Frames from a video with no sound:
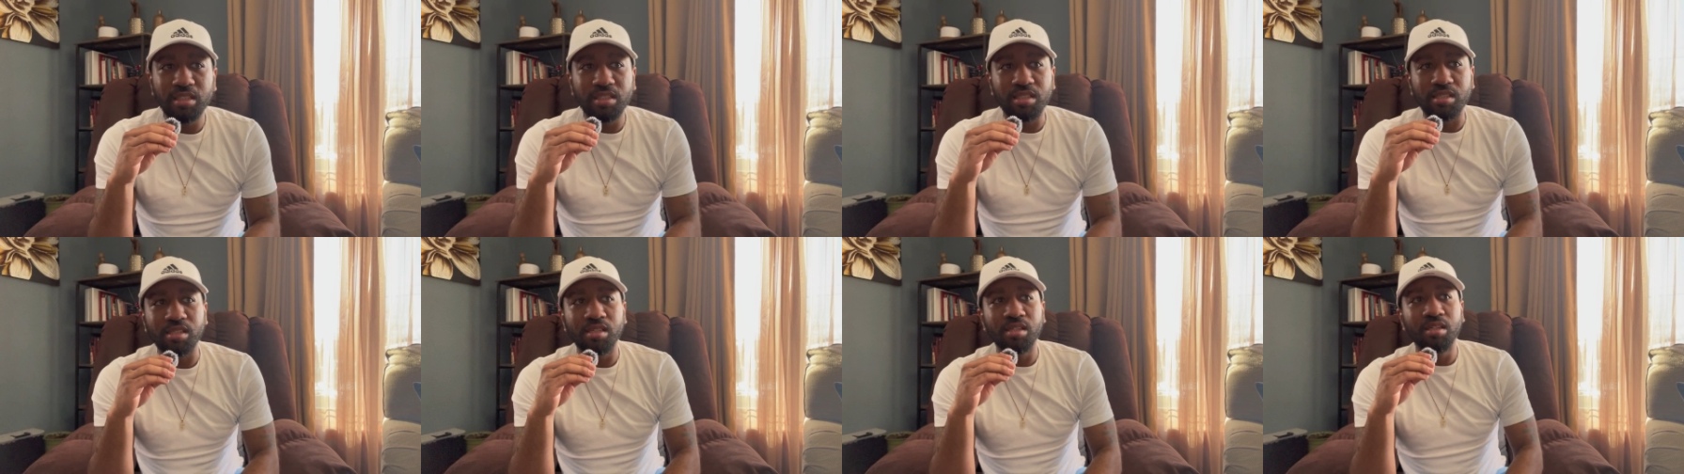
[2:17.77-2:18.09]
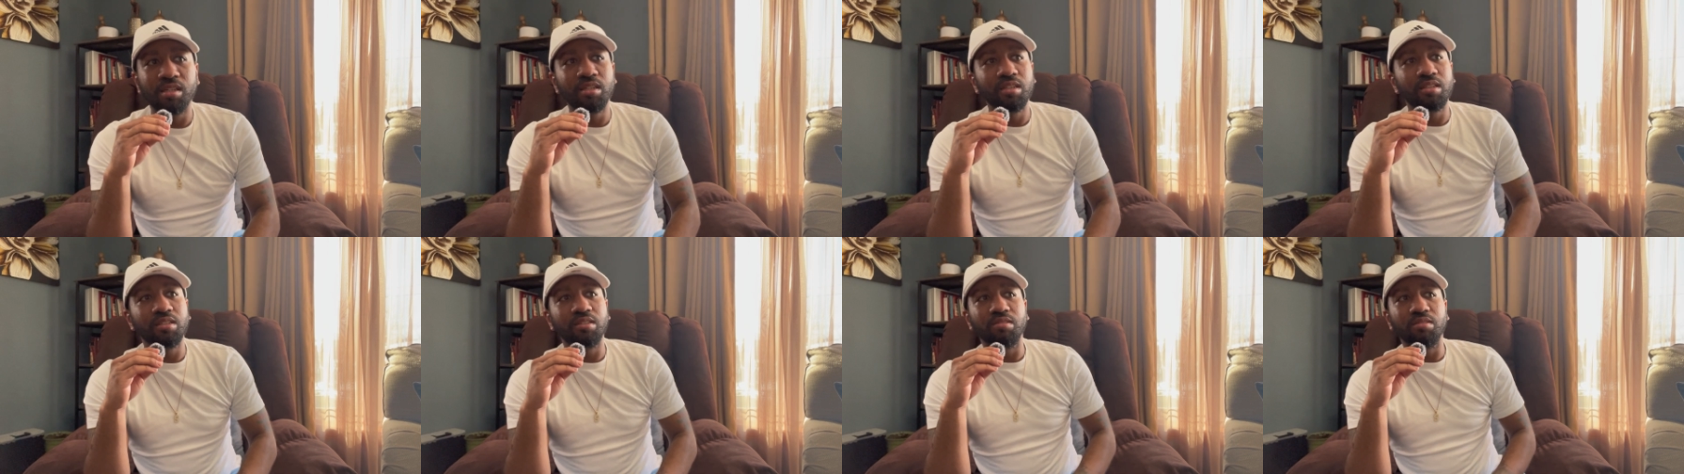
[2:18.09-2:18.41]

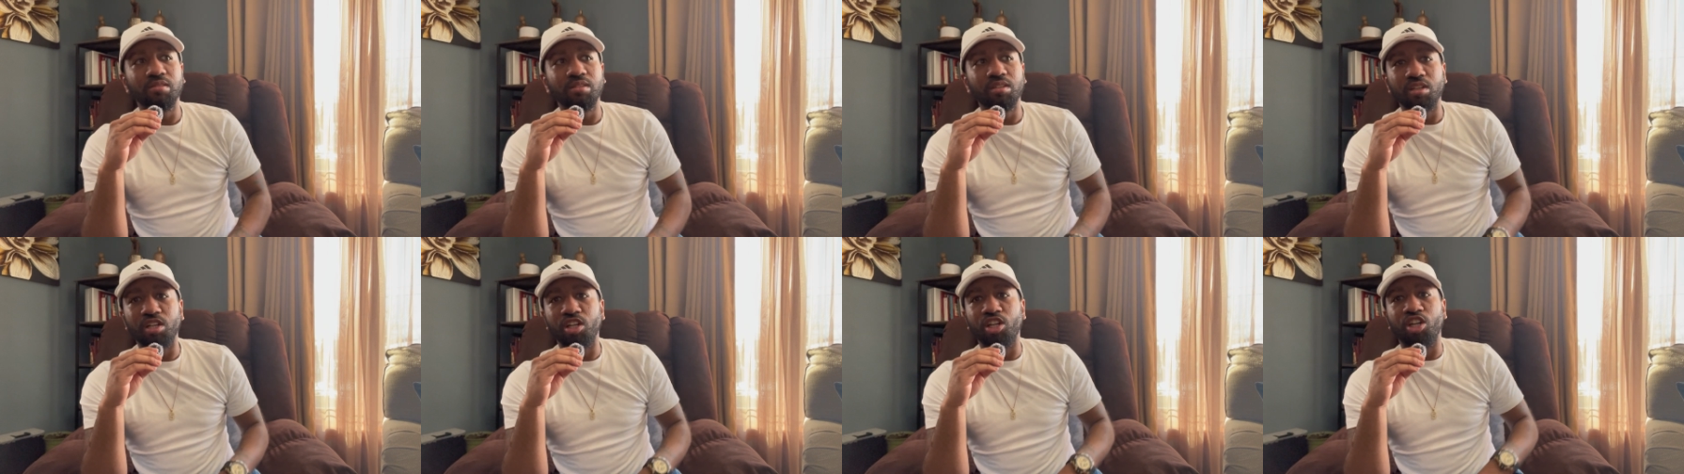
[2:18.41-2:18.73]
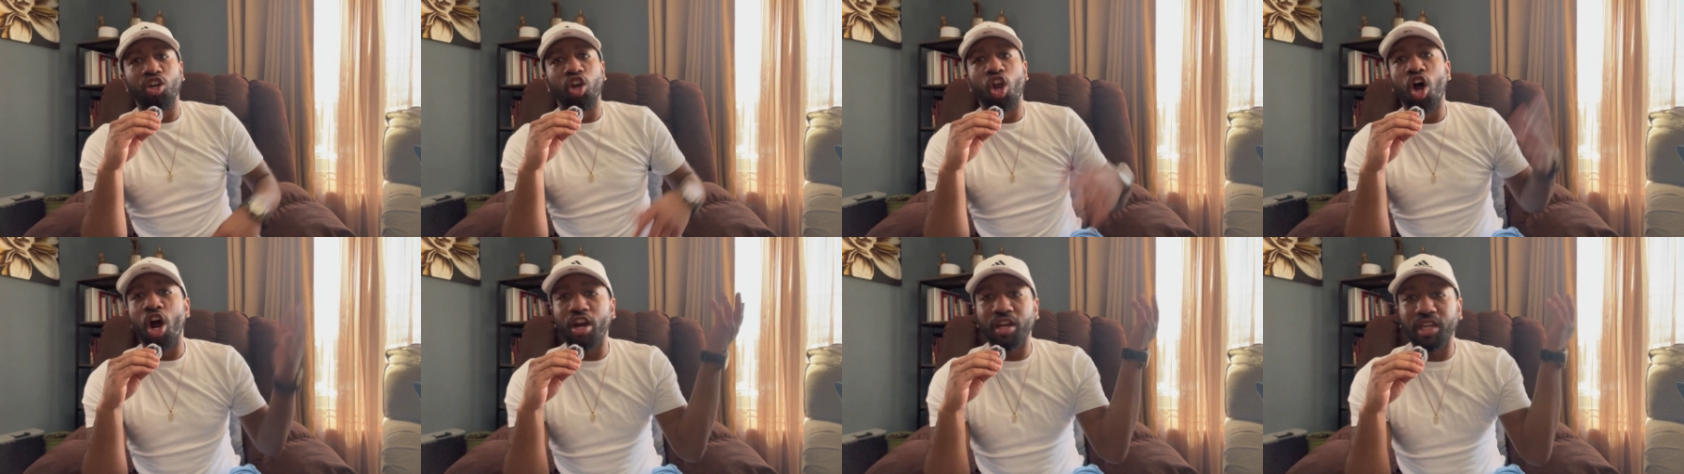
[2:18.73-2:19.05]
to
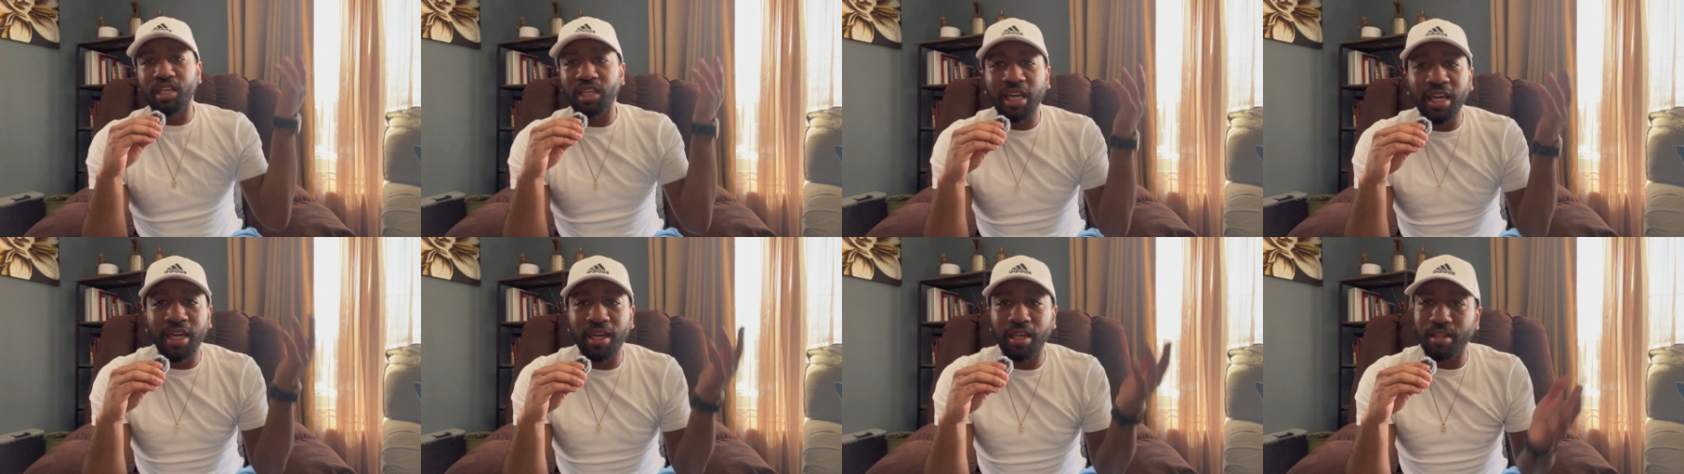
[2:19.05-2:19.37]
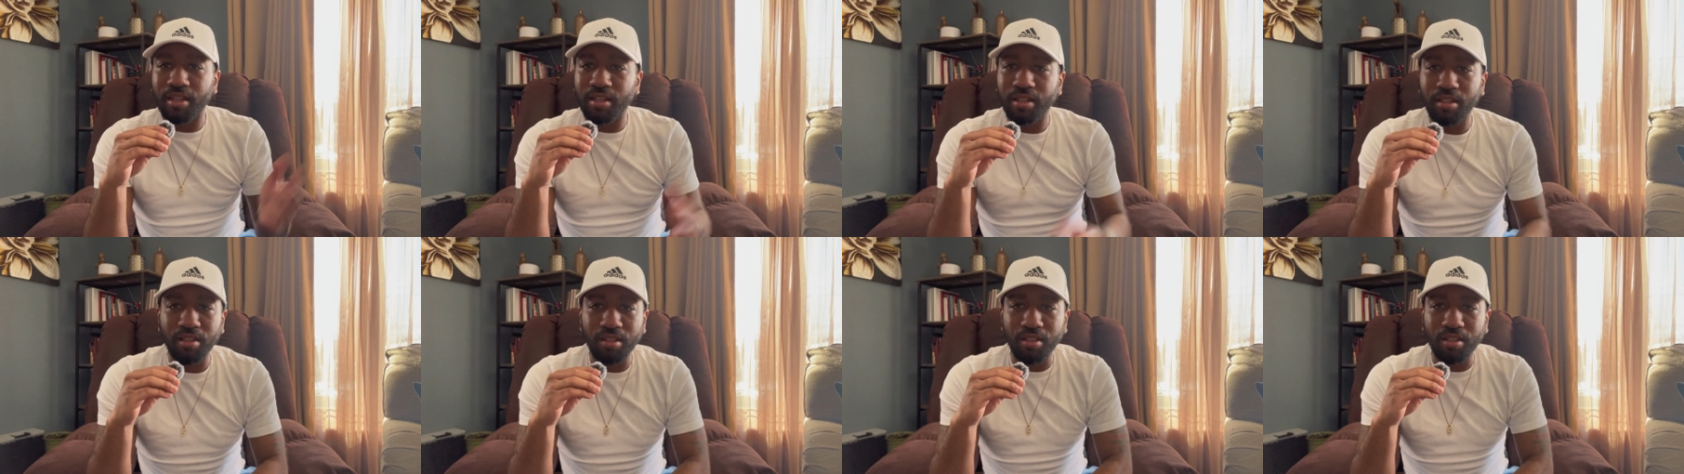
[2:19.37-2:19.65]
Clark Kent.